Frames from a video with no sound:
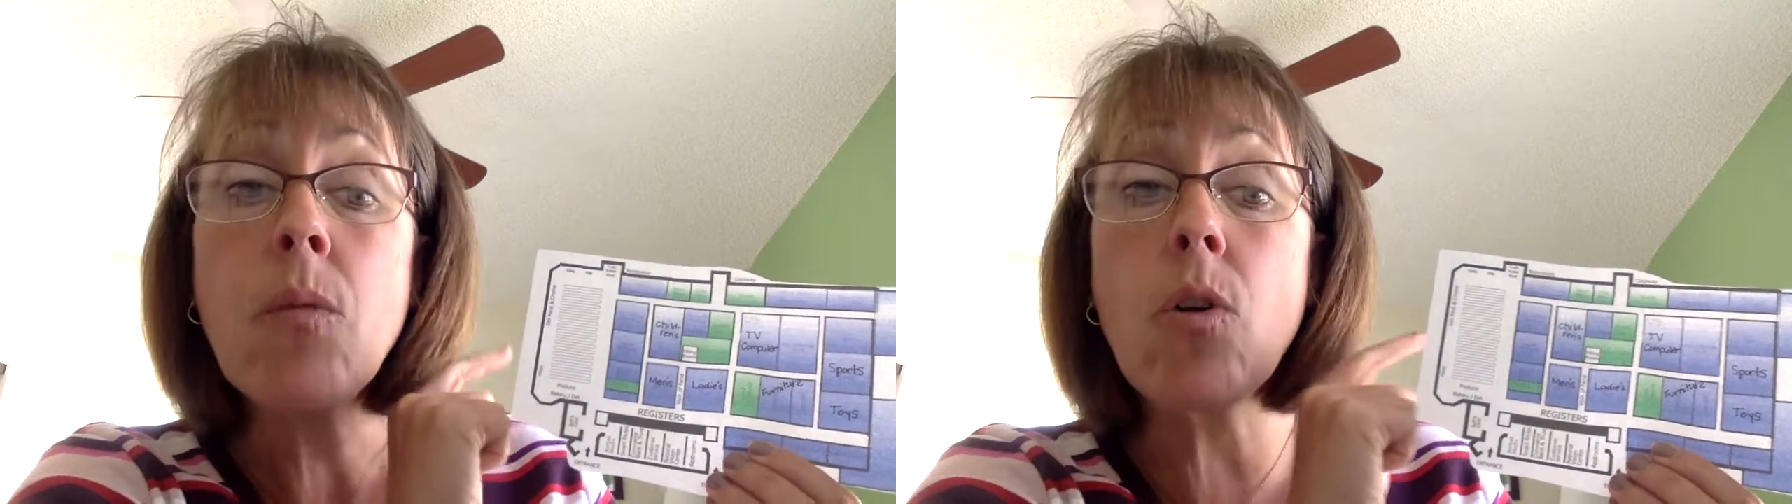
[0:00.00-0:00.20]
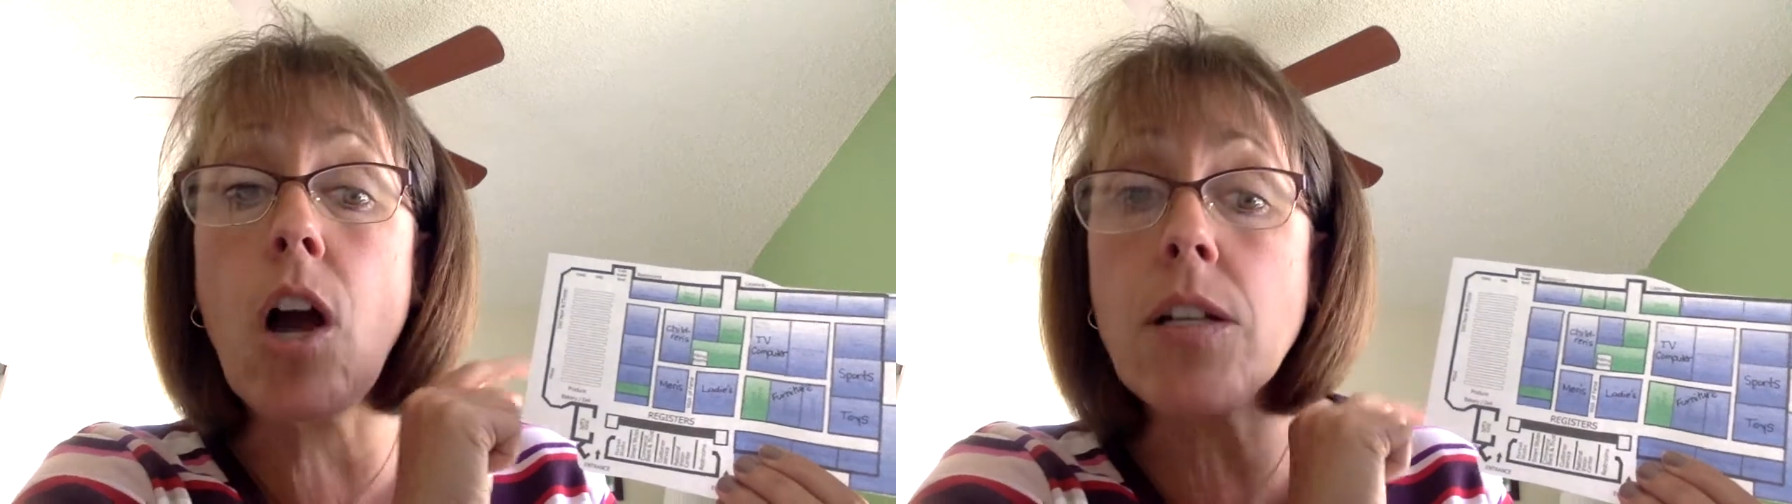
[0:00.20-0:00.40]

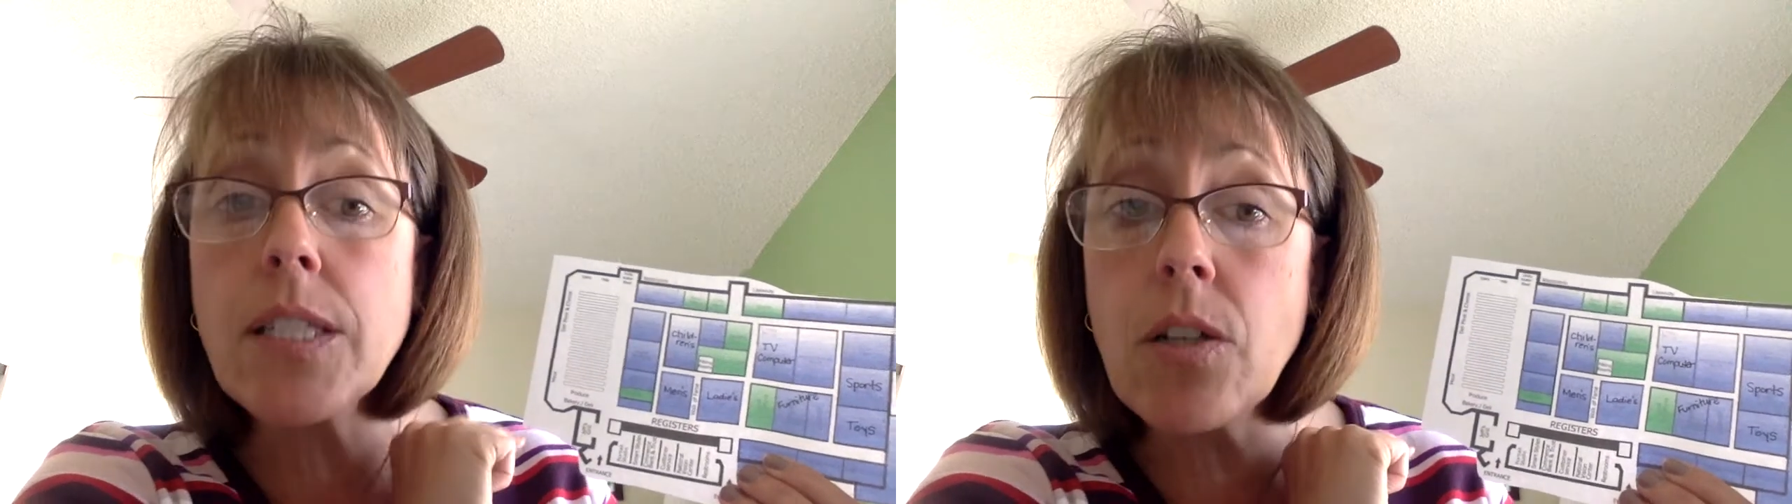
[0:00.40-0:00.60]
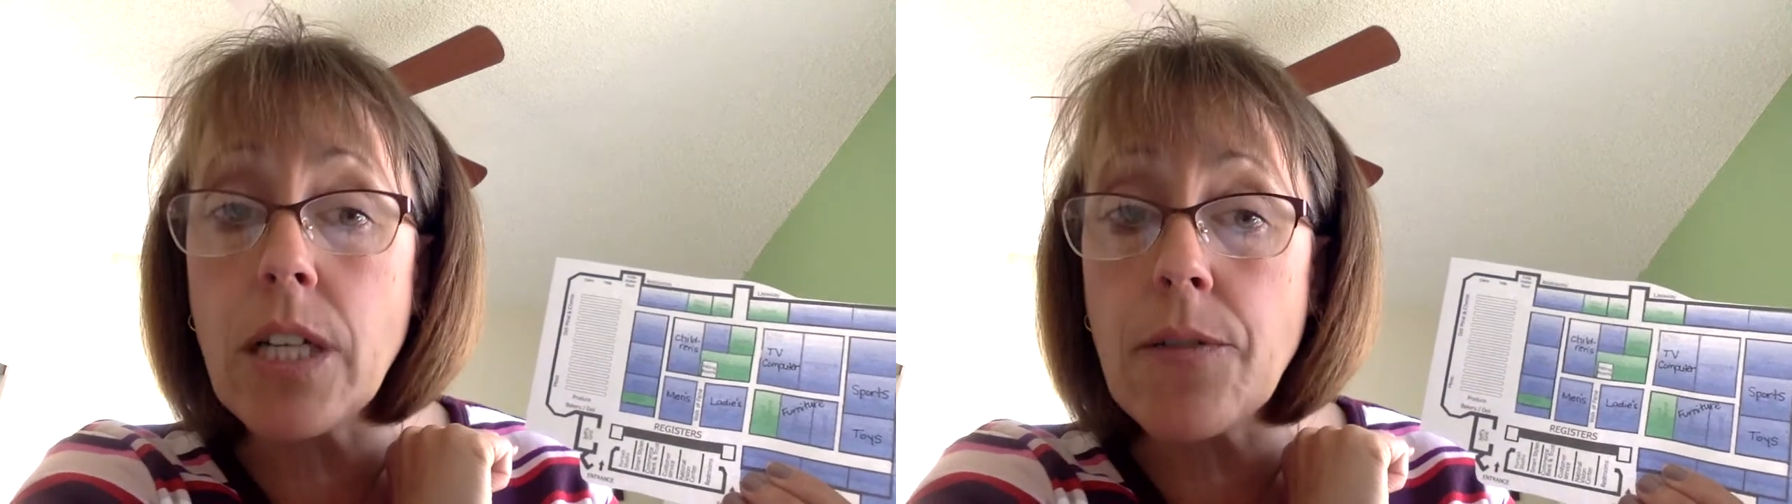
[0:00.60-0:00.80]
We're
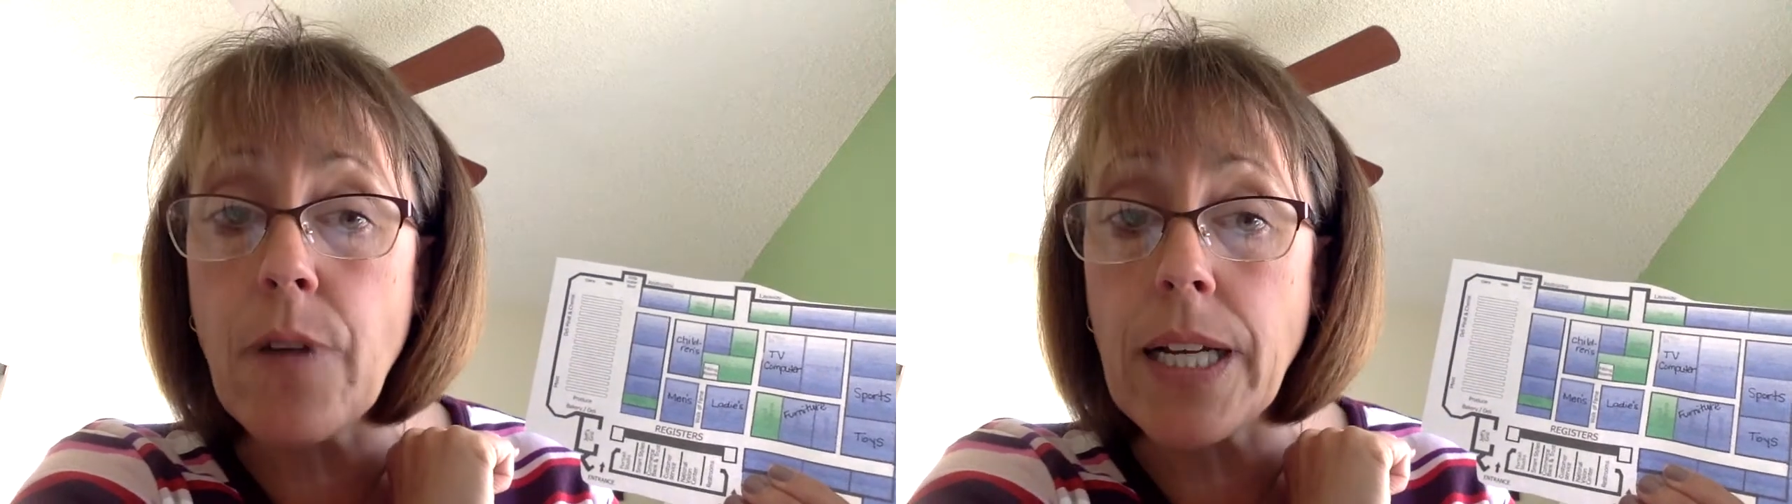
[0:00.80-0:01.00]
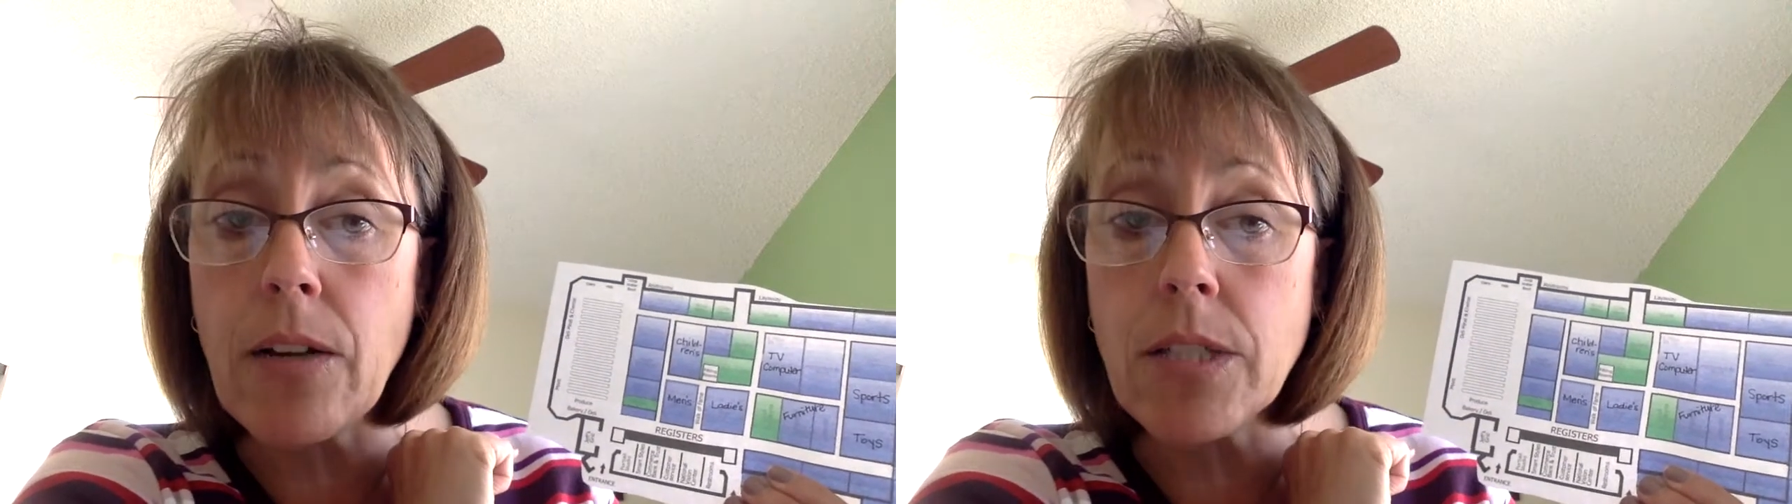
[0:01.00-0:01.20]
also going to
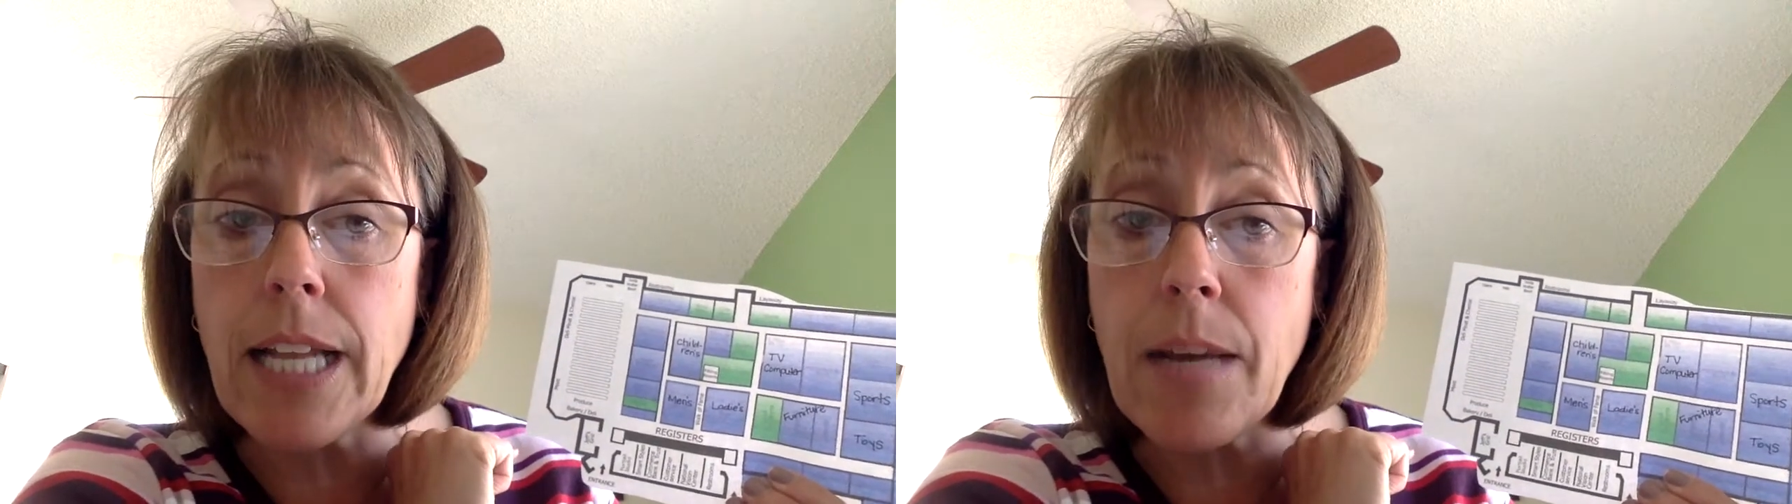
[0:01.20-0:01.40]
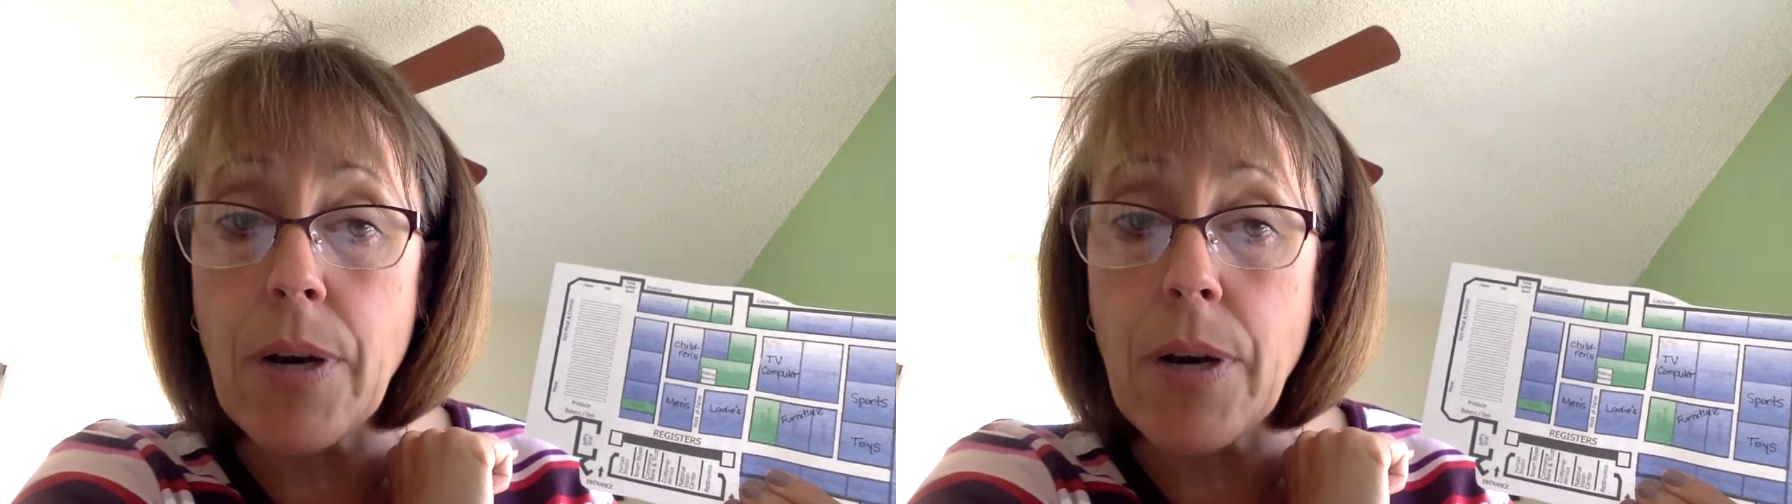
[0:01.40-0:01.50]
find out today